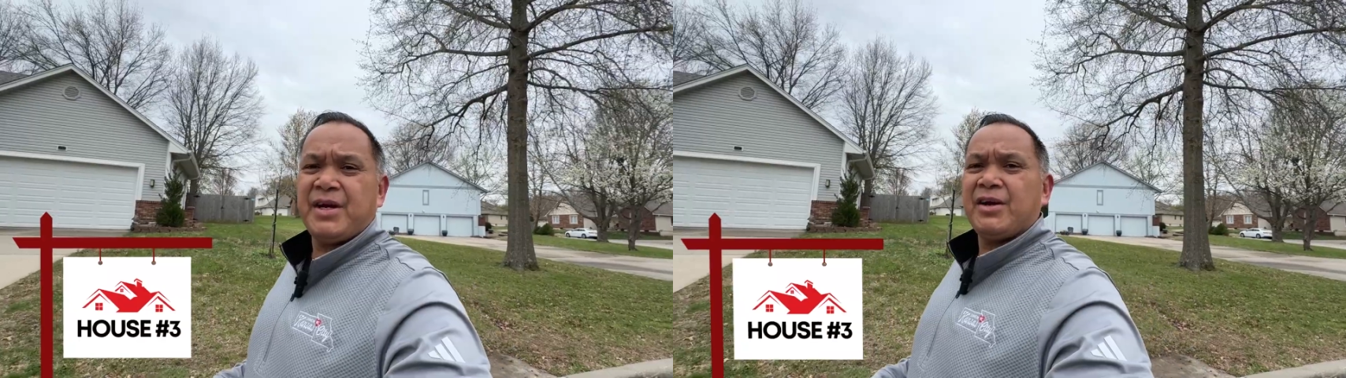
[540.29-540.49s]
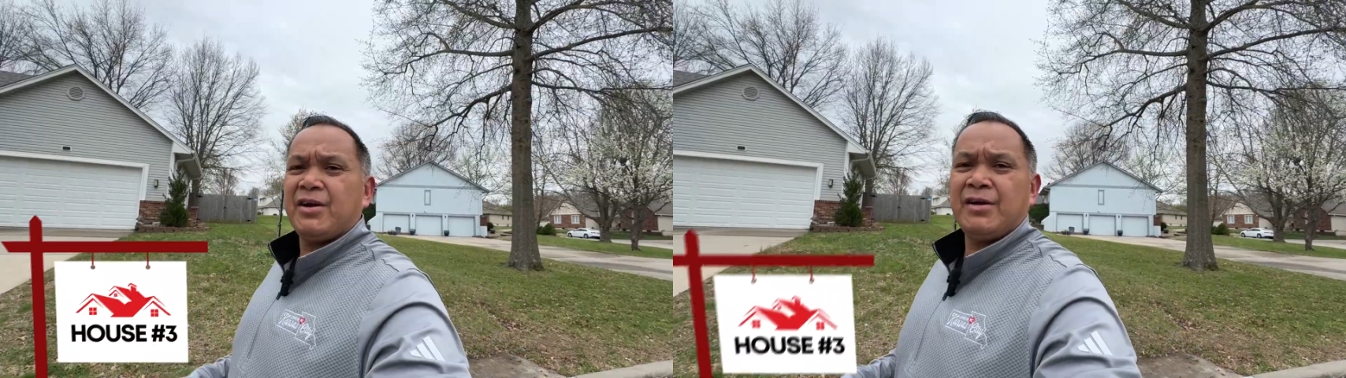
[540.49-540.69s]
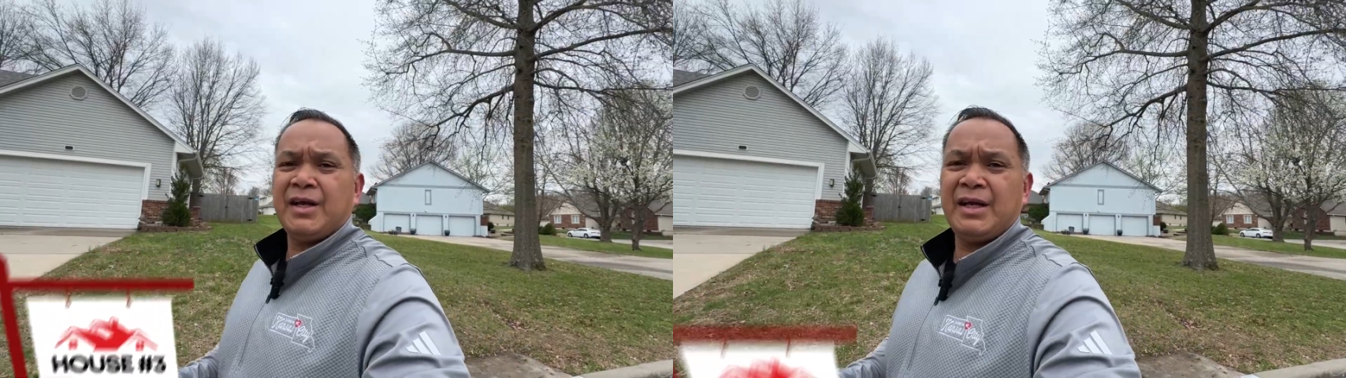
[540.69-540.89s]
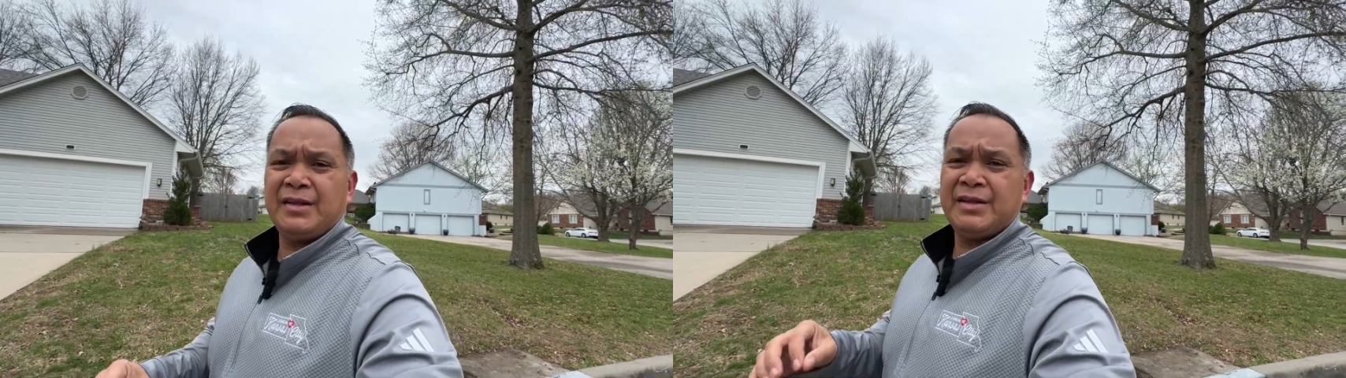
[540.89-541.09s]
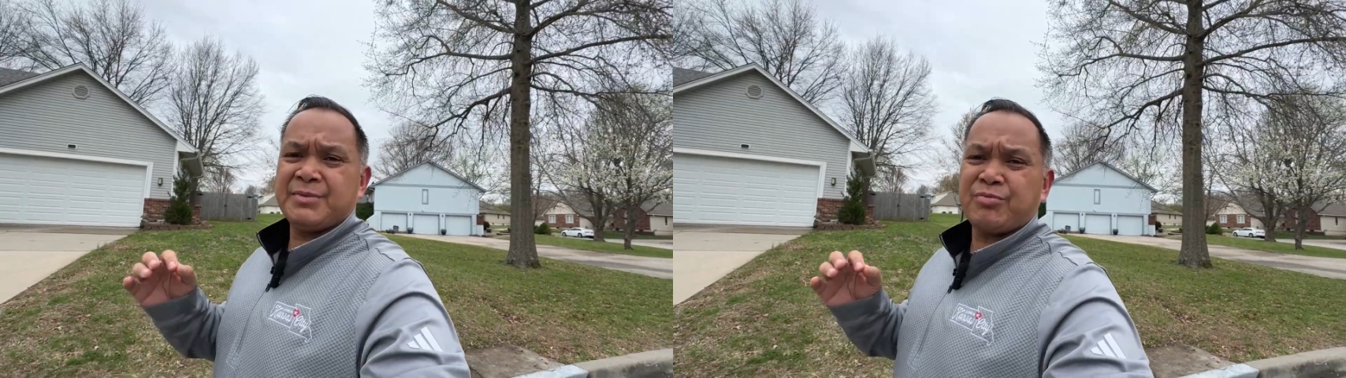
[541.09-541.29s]
here
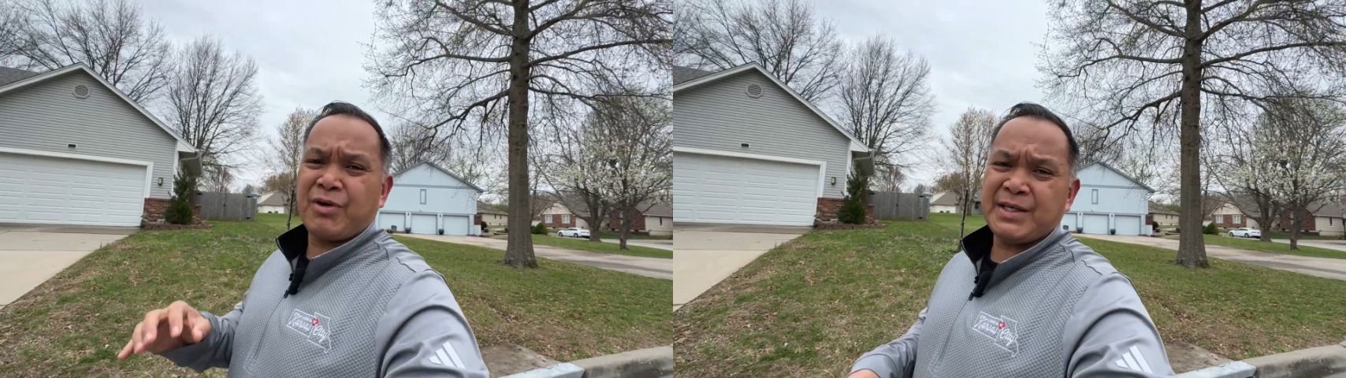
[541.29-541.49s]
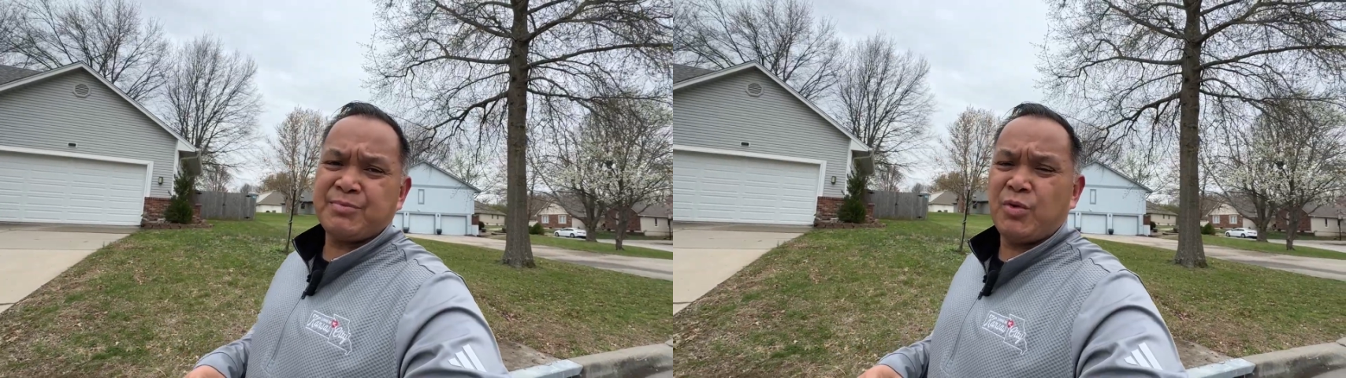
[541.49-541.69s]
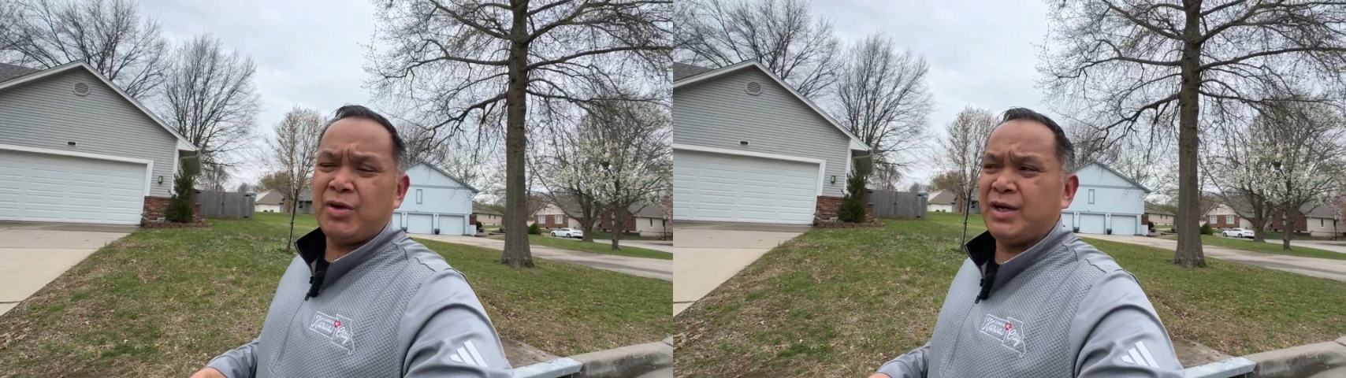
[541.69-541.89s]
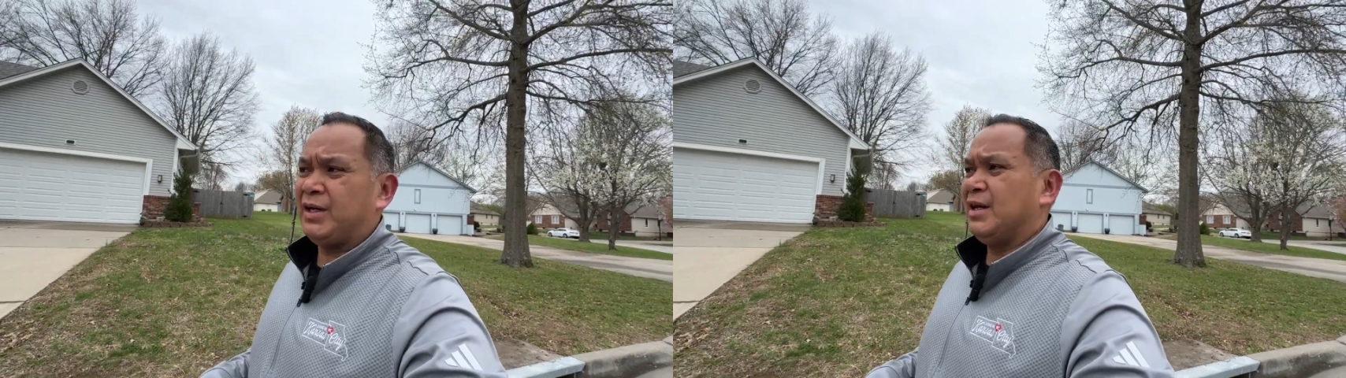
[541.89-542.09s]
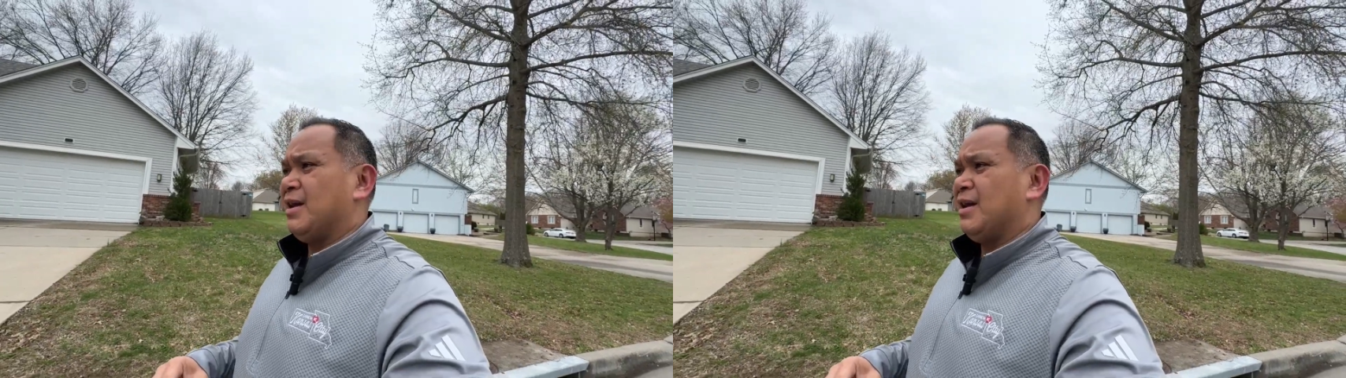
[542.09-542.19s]
in this price point,